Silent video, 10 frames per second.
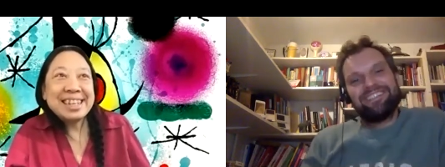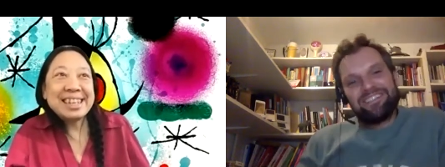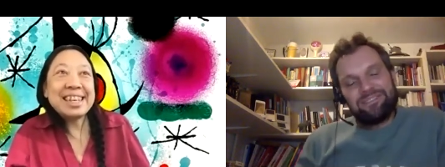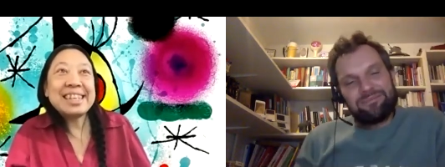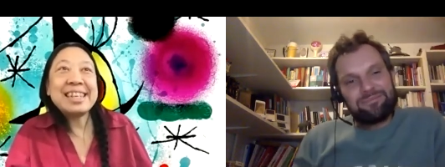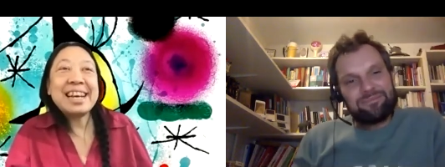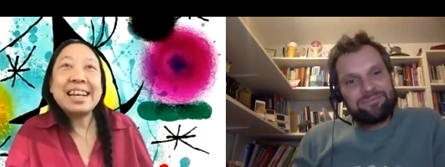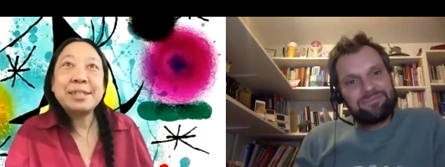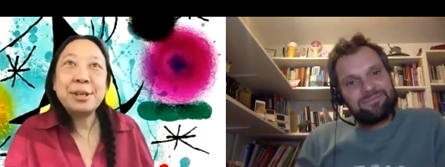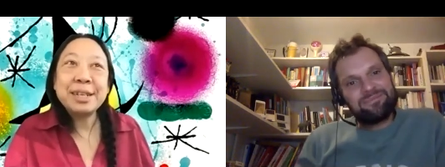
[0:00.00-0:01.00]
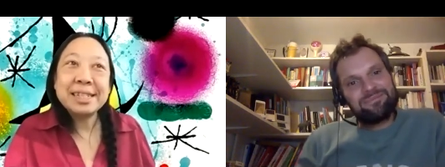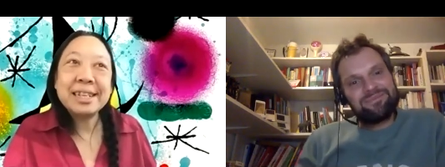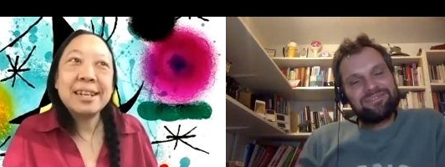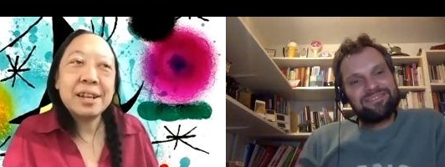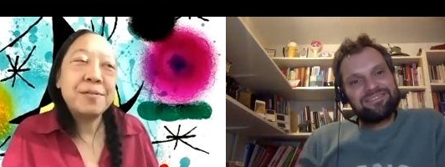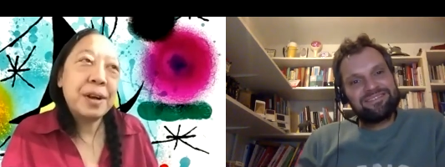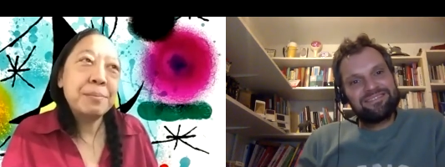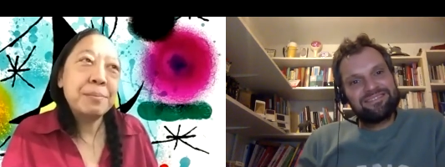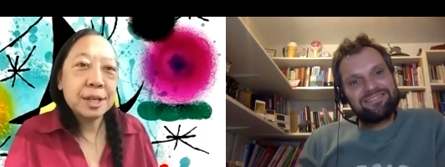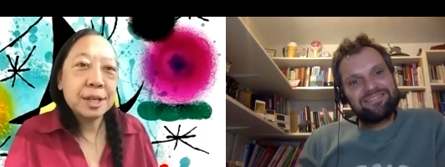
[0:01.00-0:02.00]
Speaker 1: yeah, yeah, yeah. So it's a lot of fun
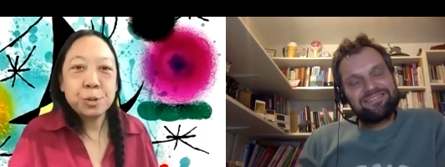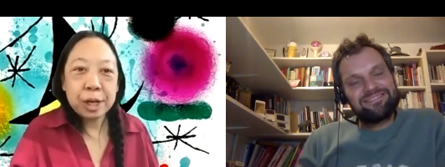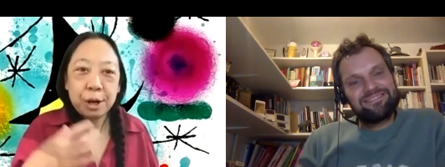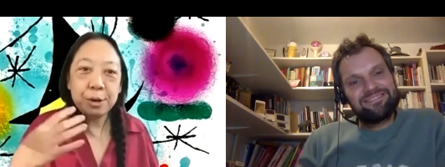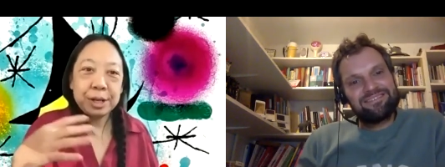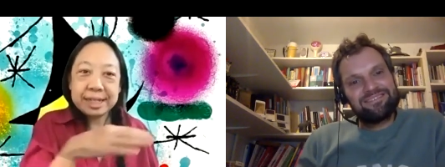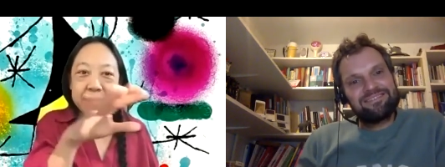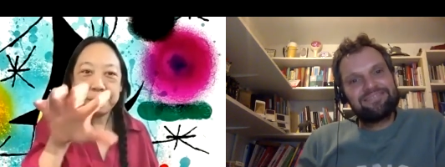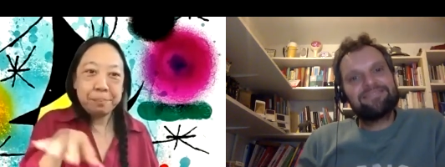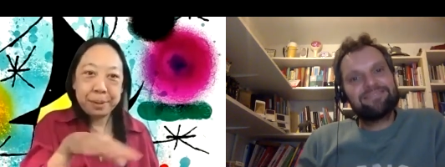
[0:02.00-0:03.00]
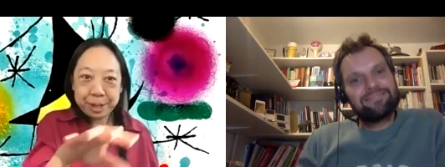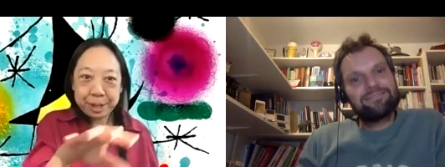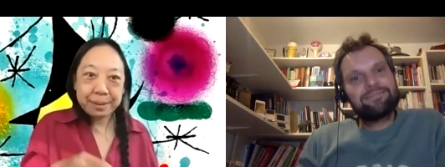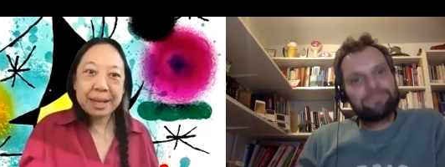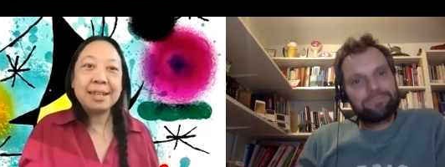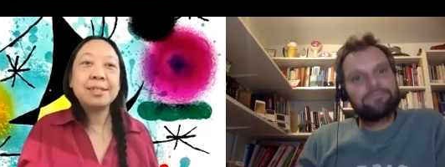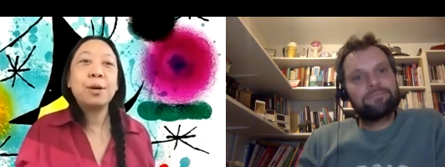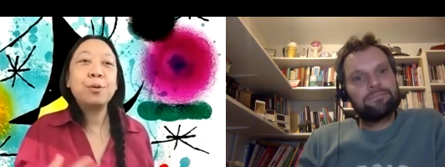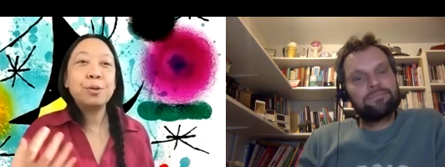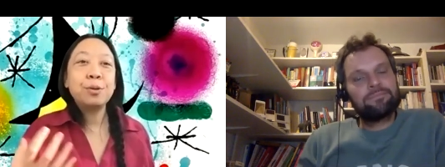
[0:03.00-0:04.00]
because we are all in the same building, and
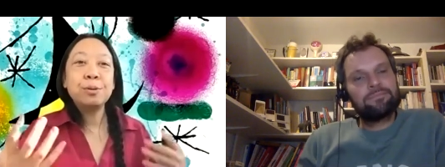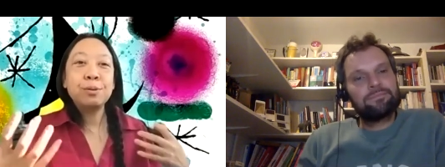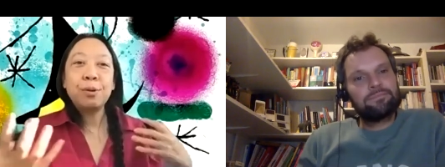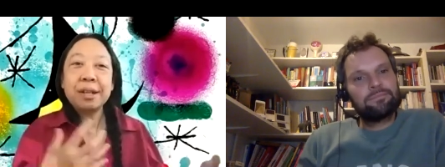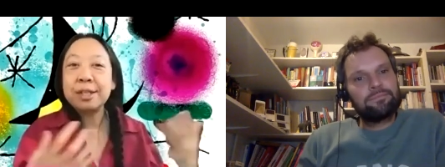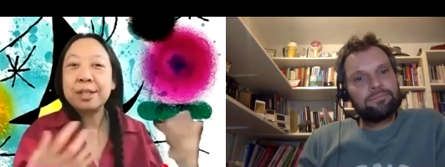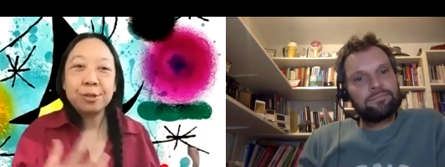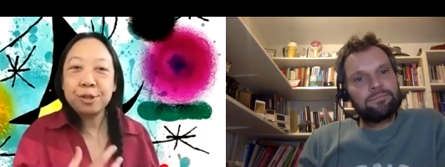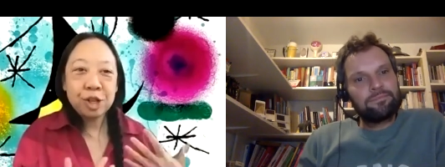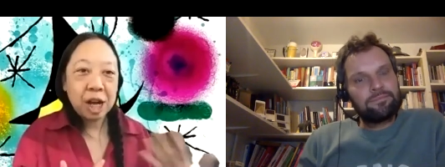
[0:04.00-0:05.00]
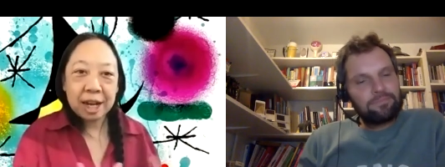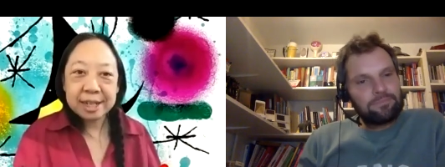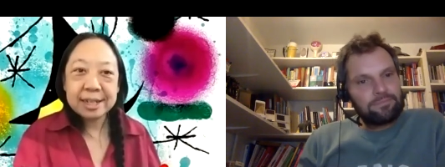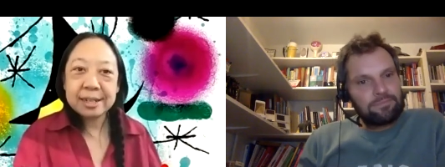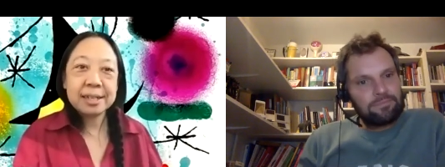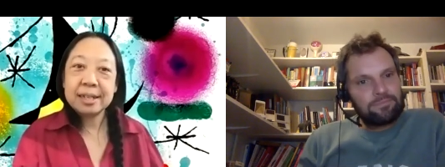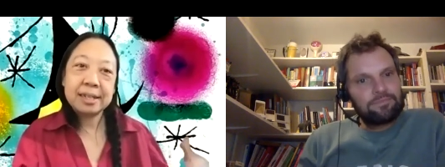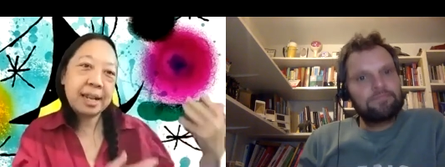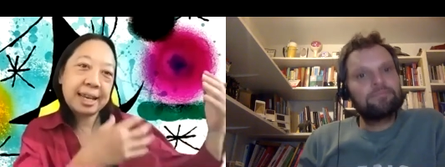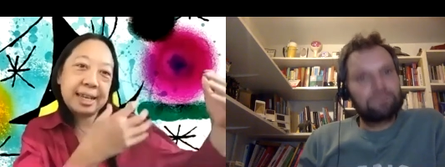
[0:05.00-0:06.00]
so we will run into each other
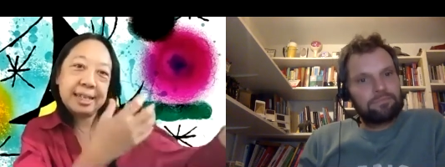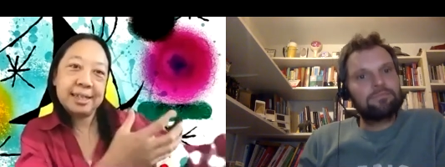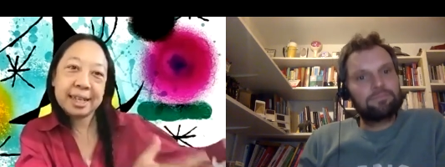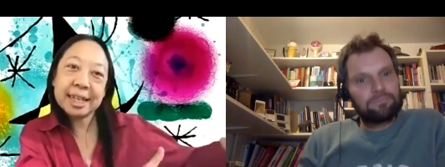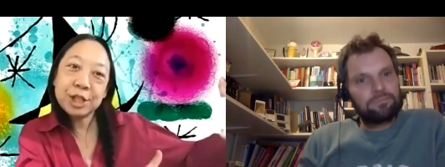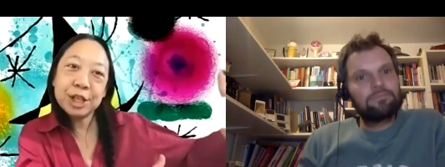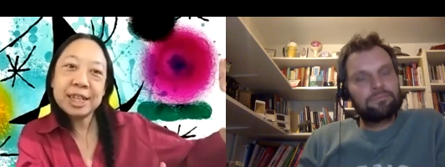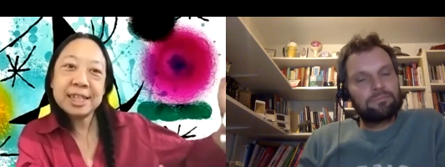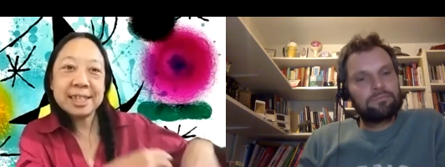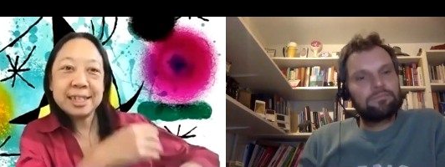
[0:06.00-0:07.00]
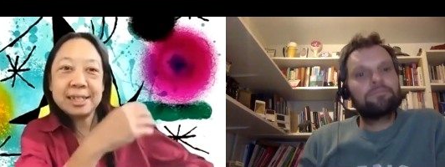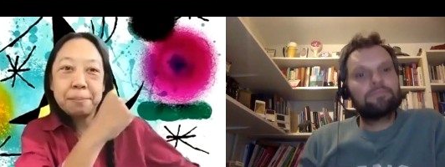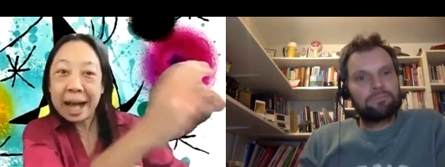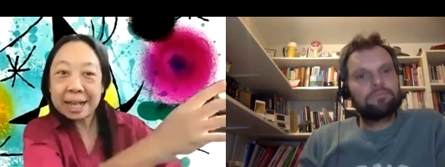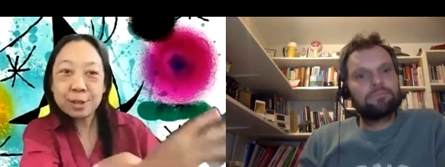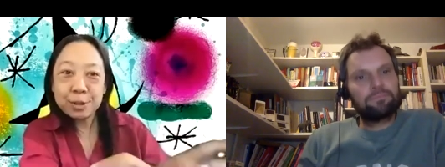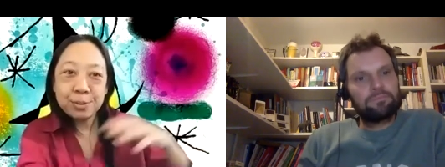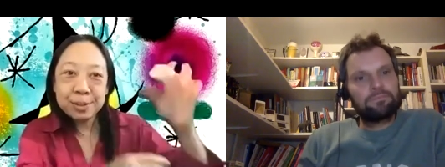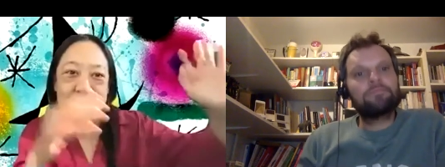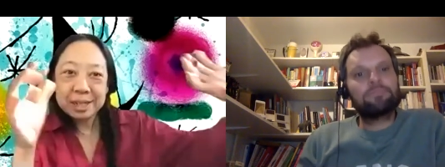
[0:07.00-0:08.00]
like in the kitchen, in the bathroom,
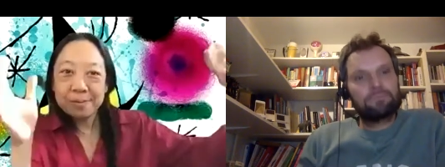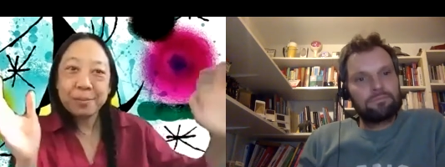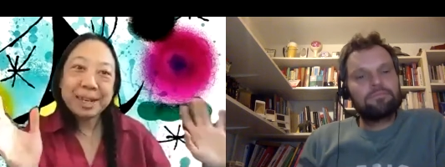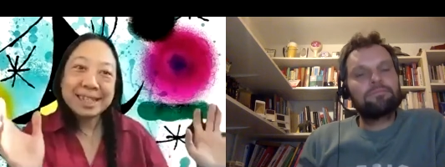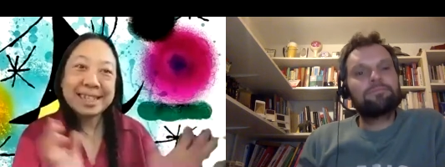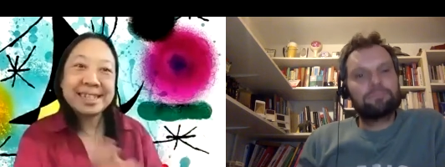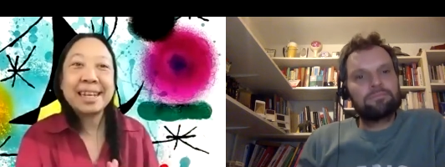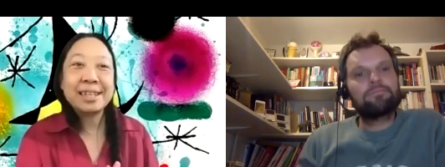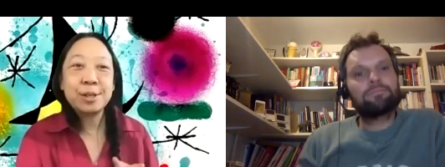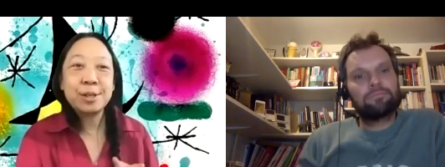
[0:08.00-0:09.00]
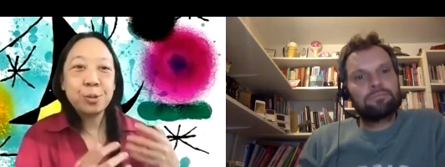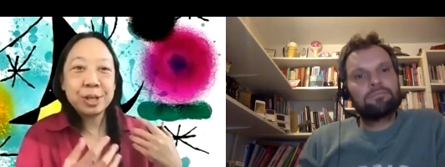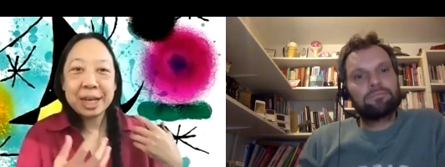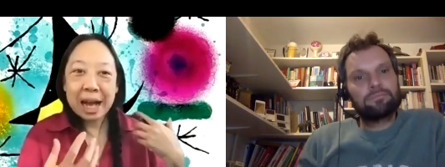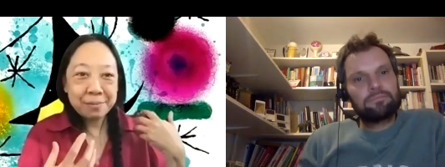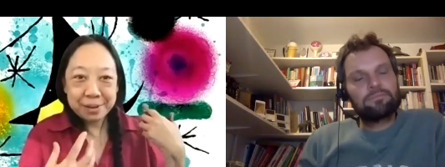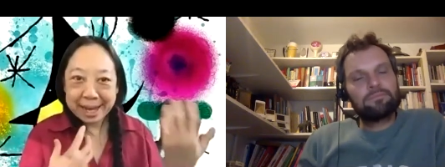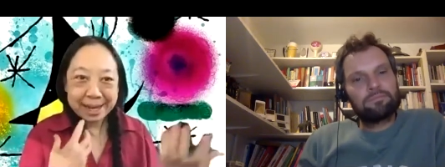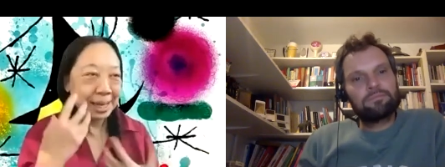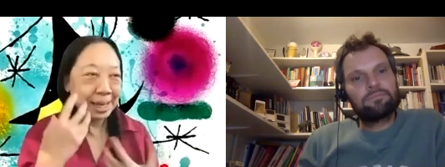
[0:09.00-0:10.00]
in different places, and so we have
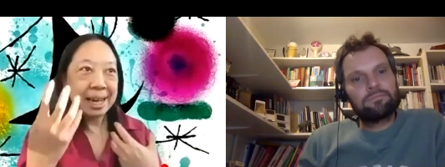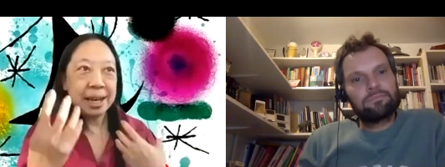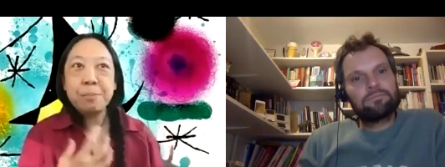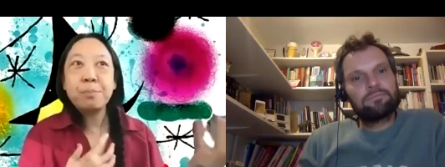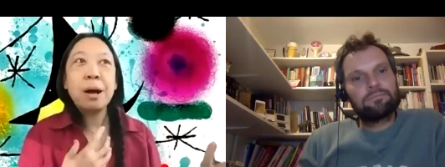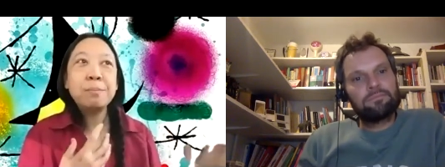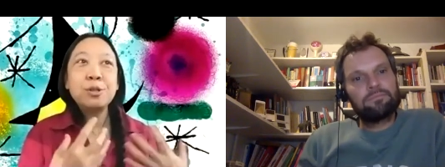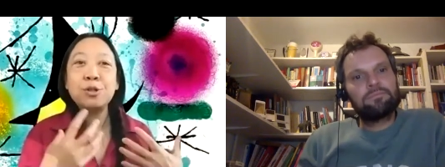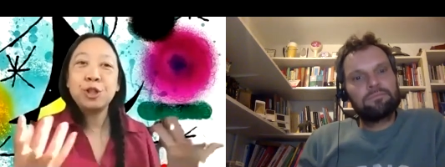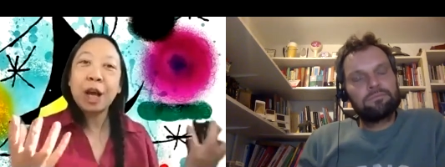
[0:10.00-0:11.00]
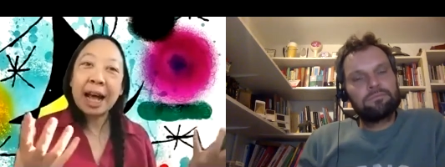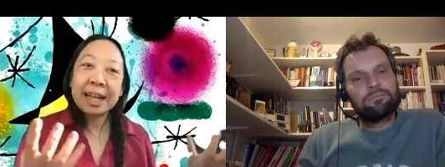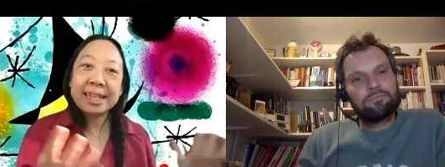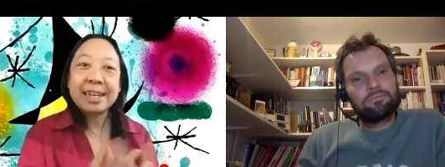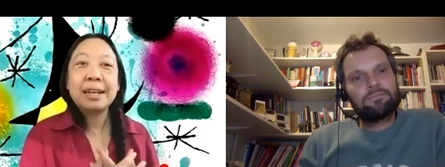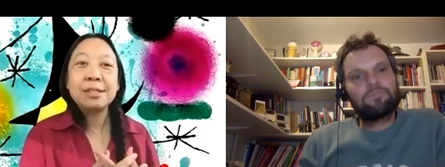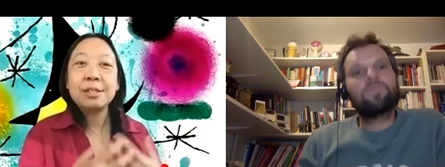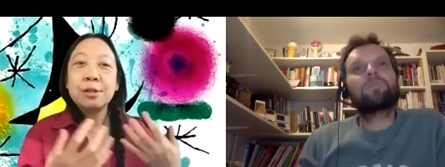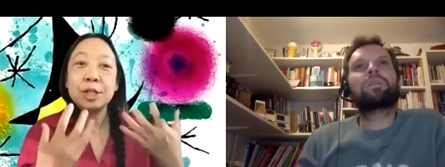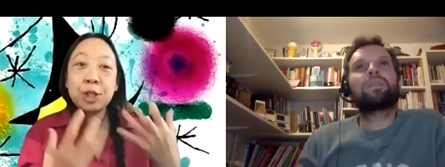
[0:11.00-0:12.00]
like impromptu chat, and
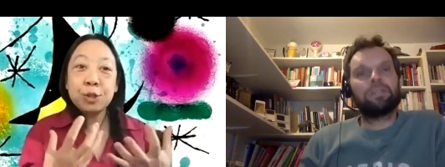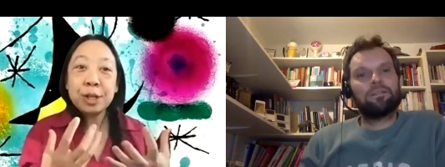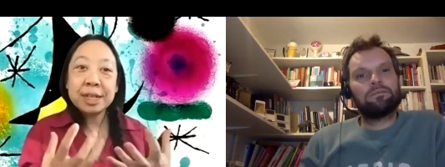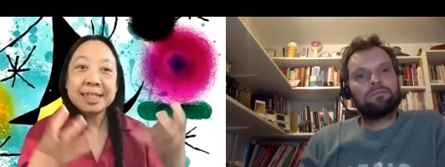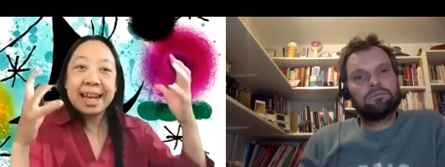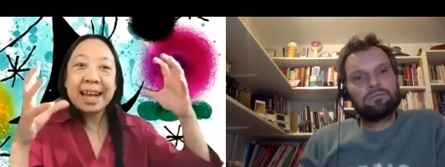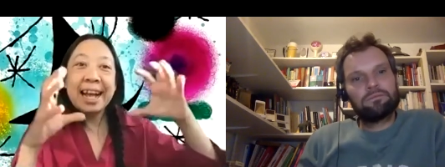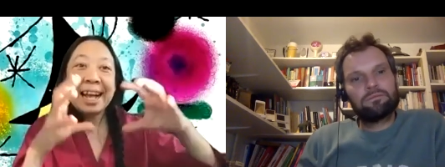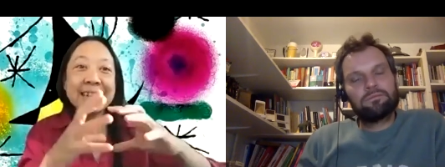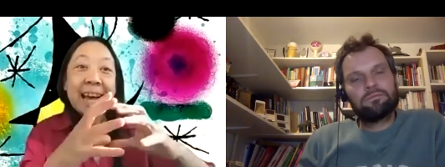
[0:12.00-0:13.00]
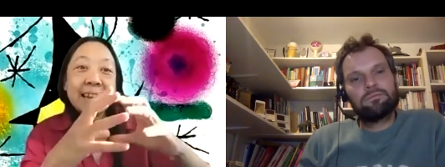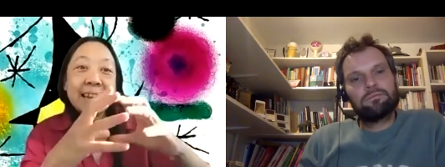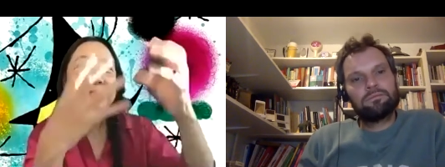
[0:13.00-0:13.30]
so students yeah. kind of